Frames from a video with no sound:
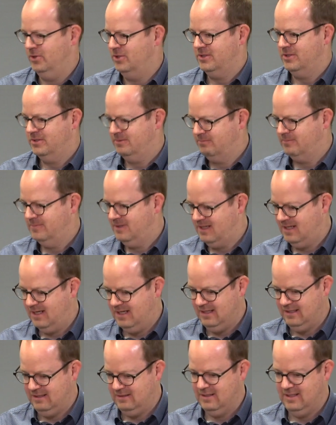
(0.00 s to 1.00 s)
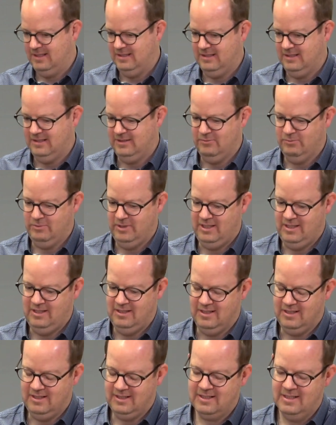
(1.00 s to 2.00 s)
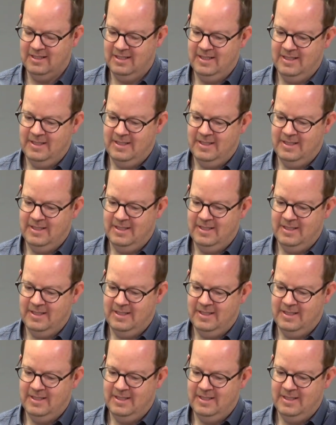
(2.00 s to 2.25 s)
which I didn't really like.